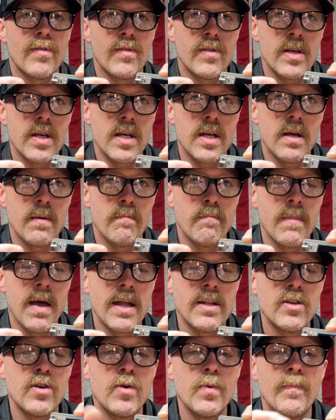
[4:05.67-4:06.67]
the
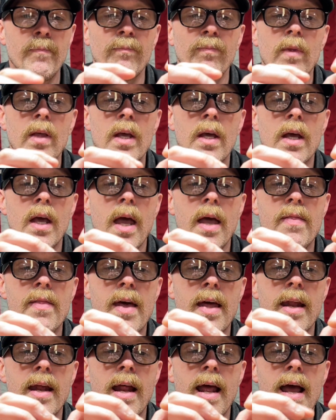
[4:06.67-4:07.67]
menu. And
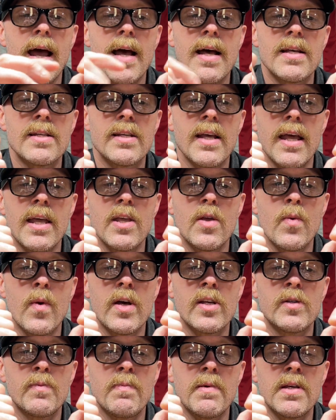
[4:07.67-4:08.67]
then it has a
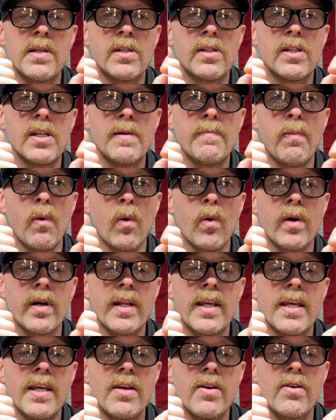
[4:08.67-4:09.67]
USB-C port
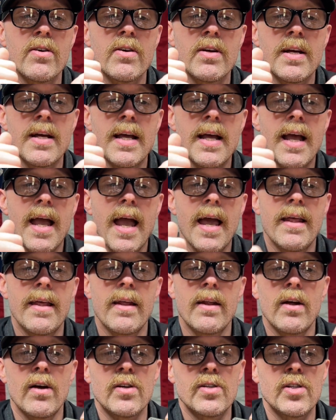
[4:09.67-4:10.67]
here. And
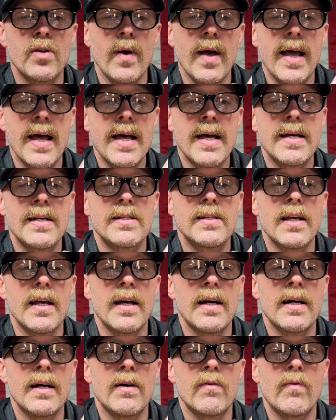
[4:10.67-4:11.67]
it also has,
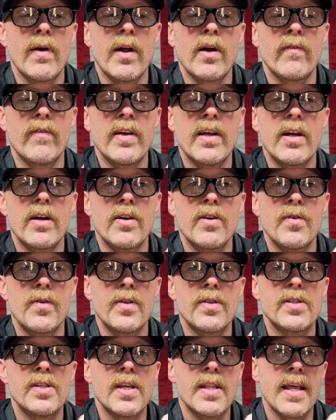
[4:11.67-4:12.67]
right over here, you
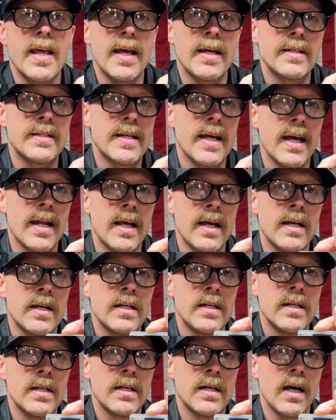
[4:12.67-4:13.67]
can see the
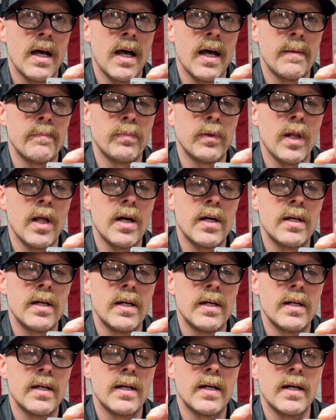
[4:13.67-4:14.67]
antenna plug
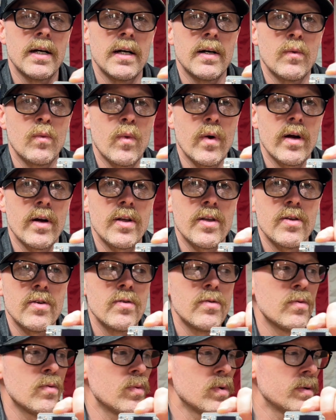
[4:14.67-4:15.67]
where
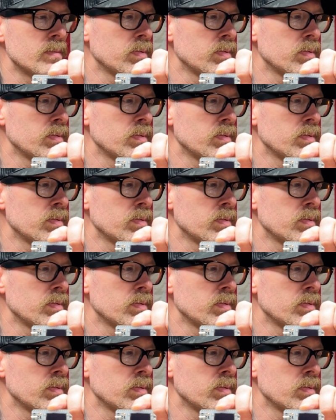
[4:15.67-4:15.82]
you would